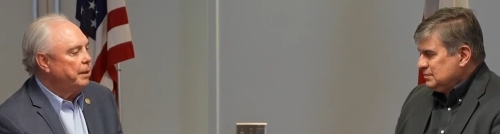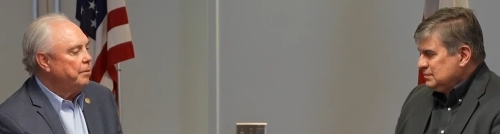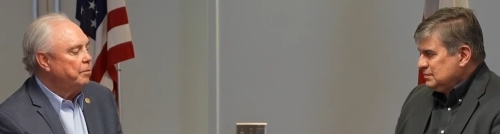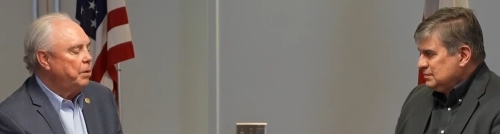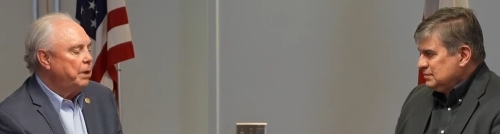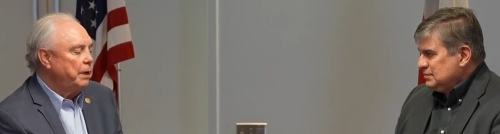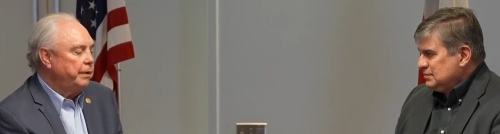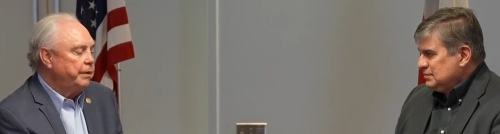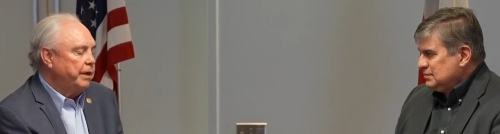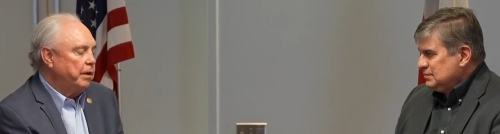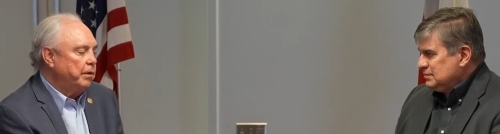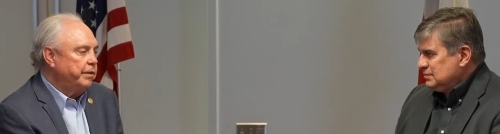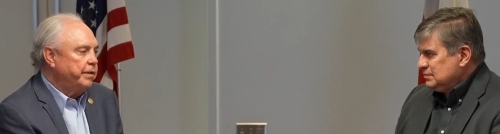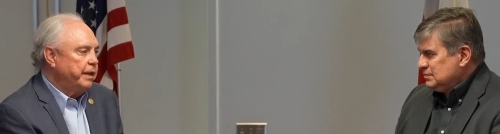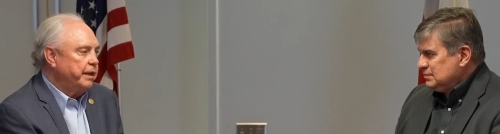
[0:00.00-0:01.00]
Speaker 1: Really, the
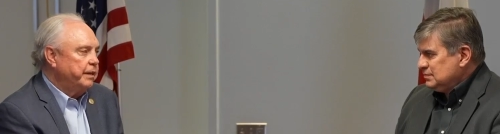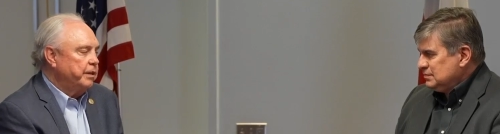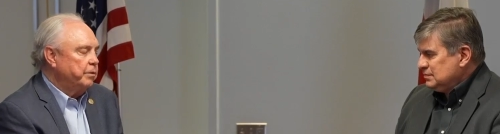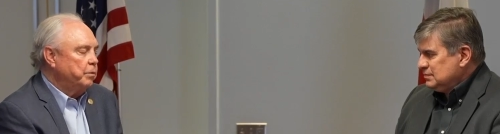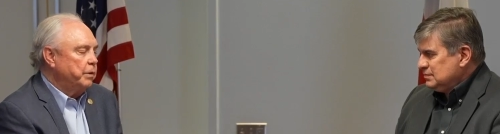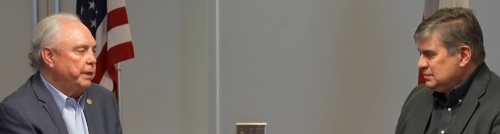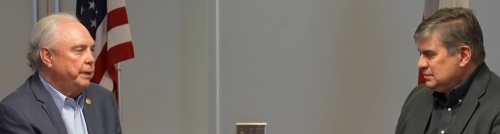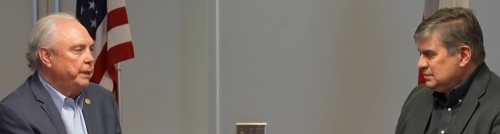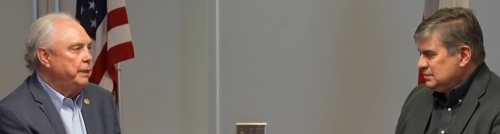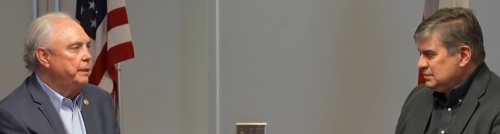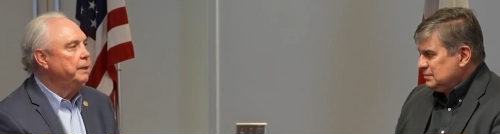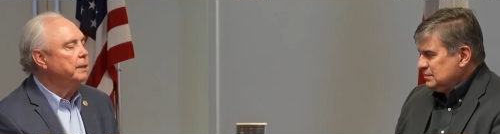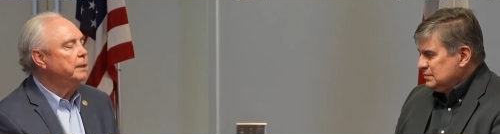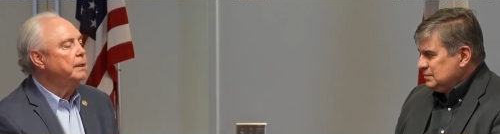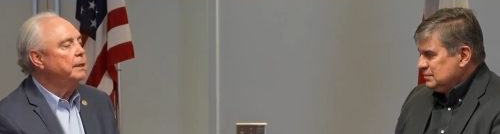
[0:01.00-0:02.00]
only thing that we
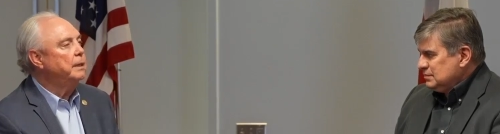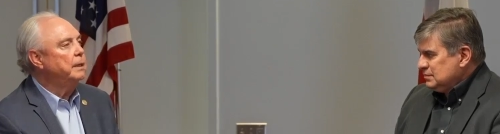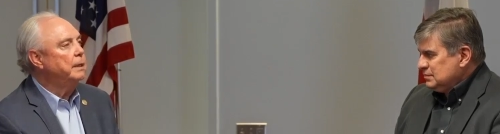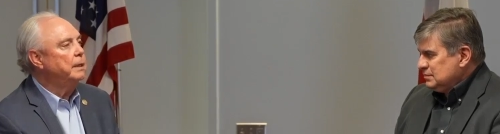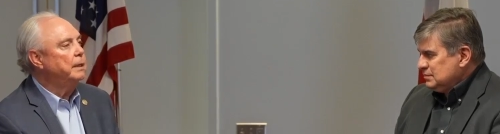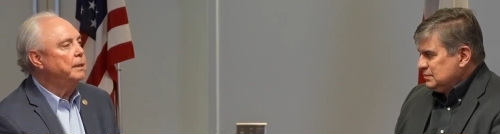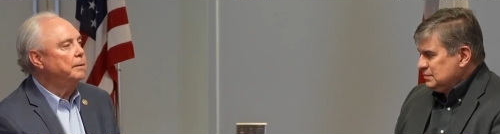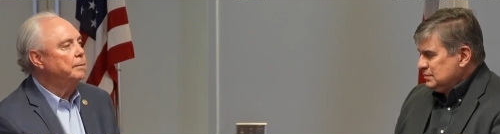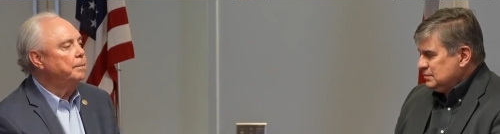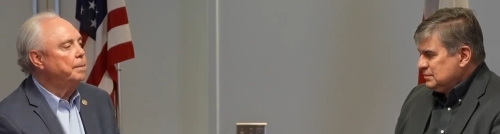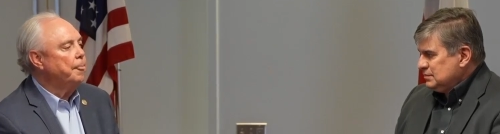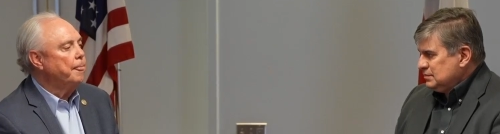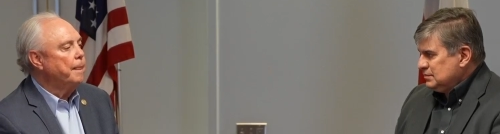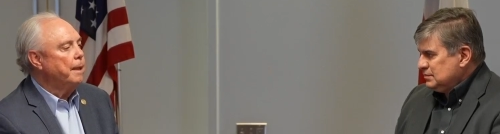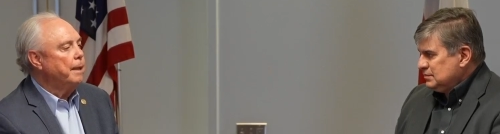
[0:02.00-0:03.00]
uh, um,
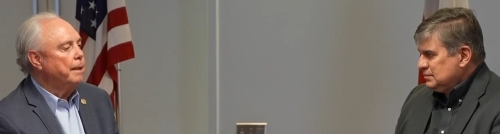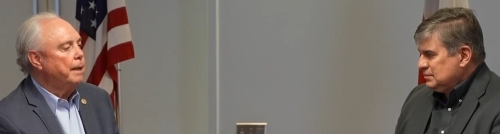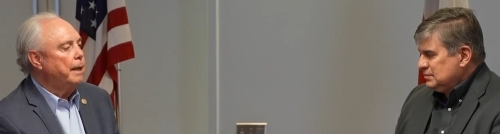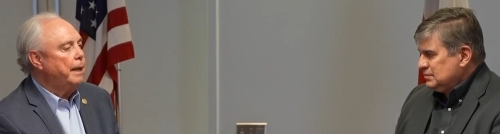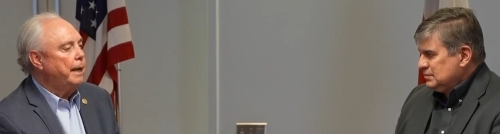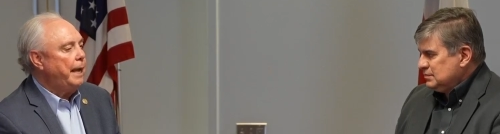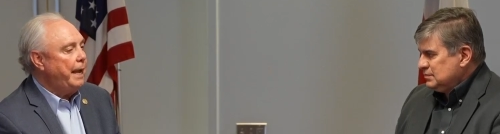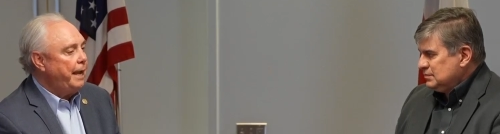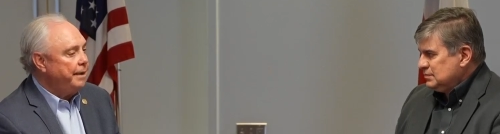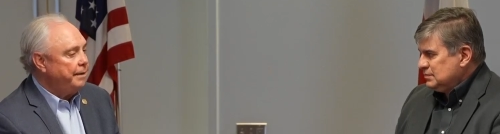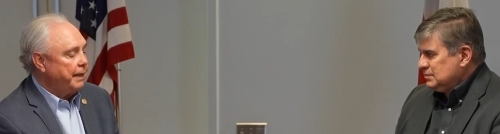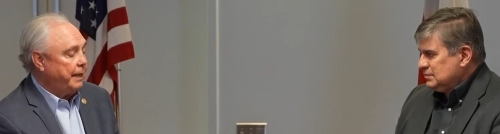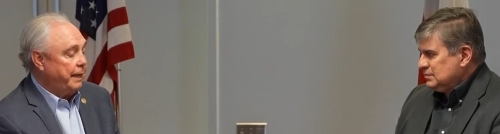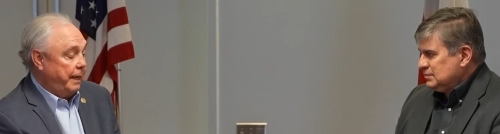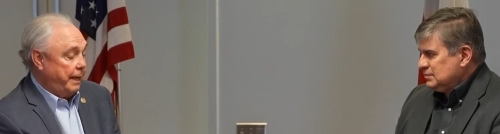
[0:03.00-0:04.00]
have,
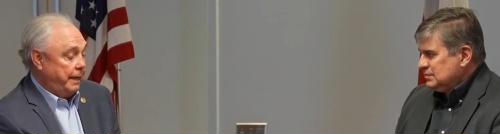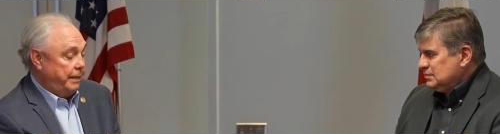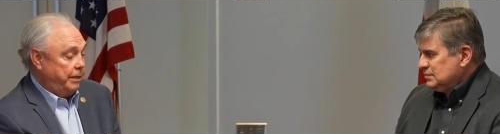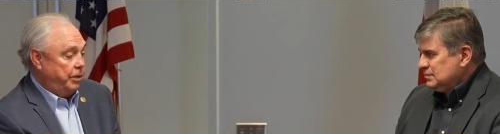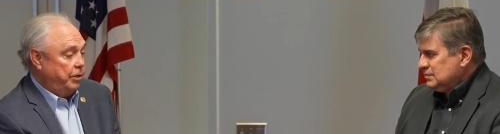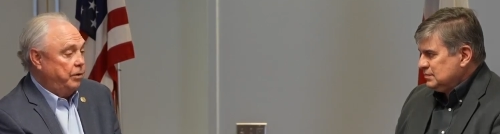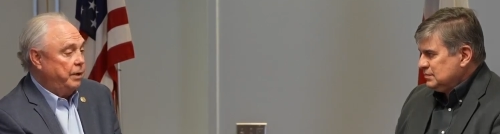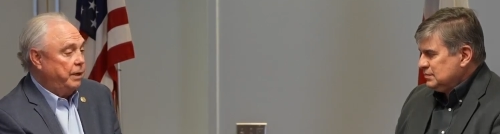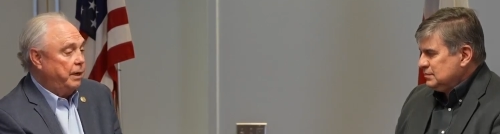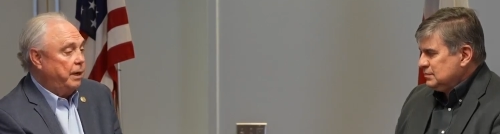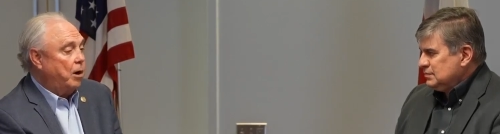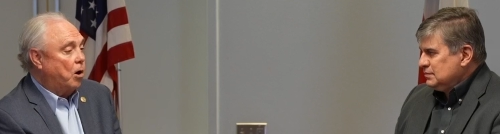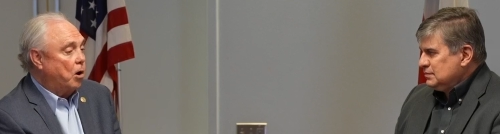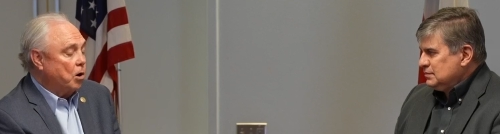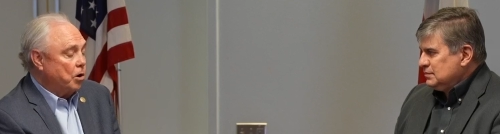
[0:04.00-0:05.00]
can do and
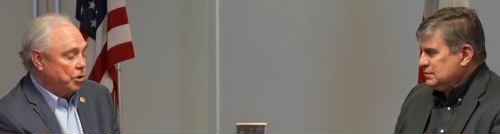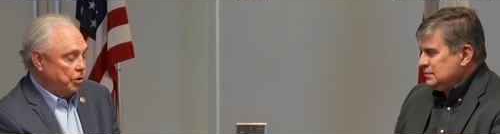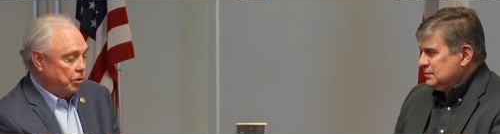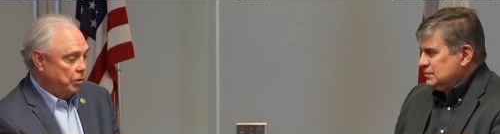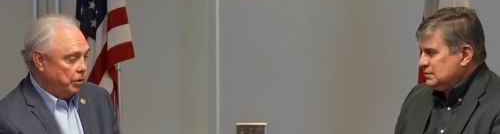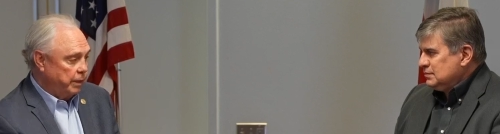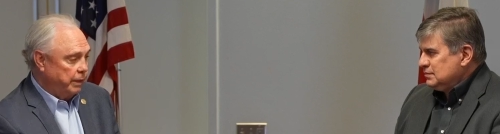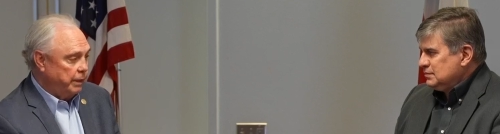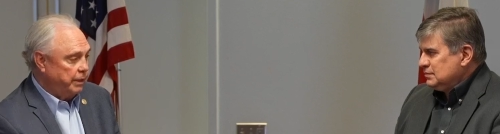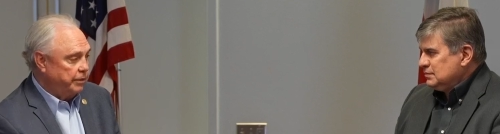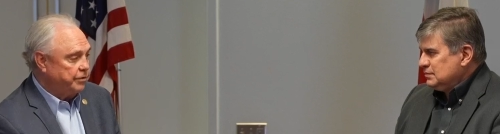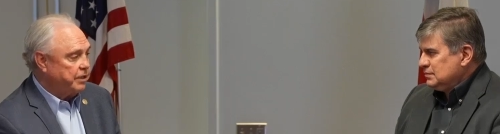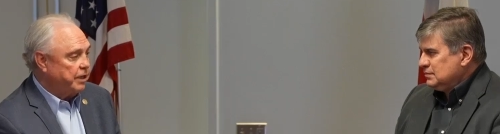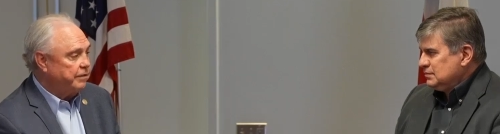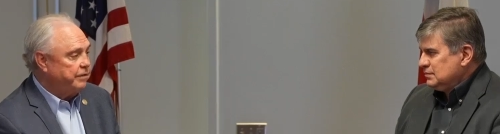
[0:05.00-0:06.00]
are doing is
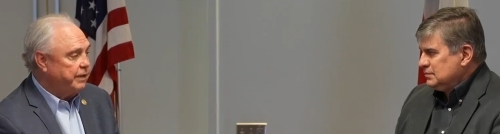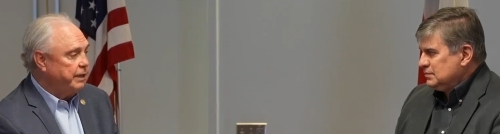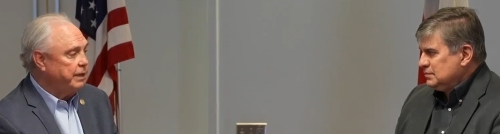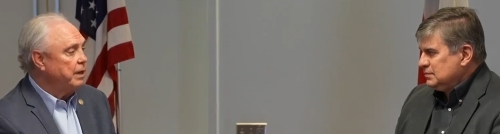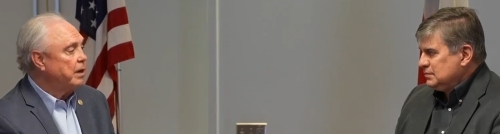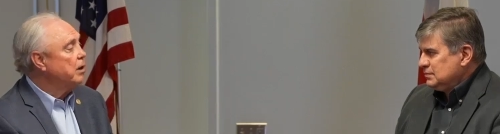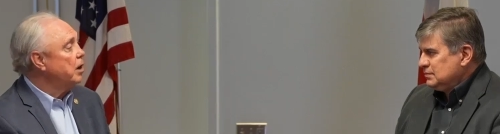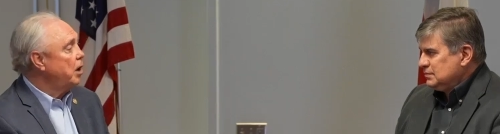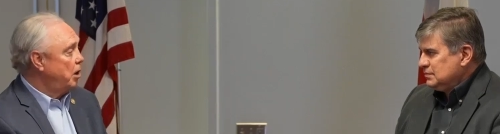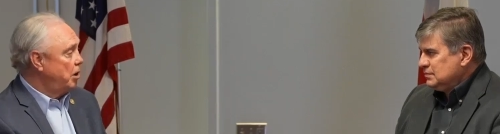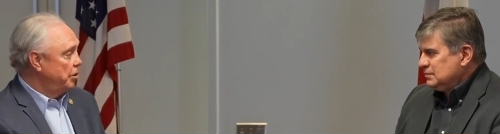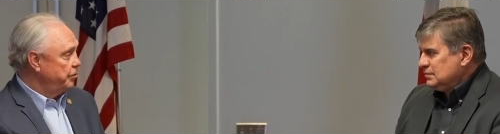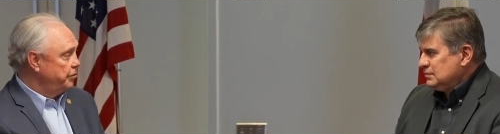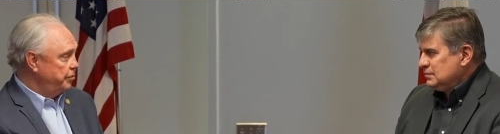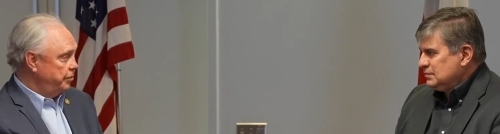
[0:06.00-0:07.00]
toughening our
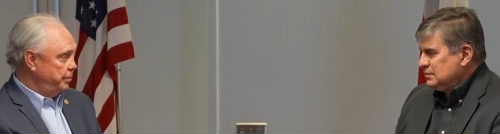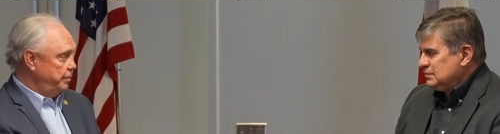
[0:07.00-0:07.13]
laws.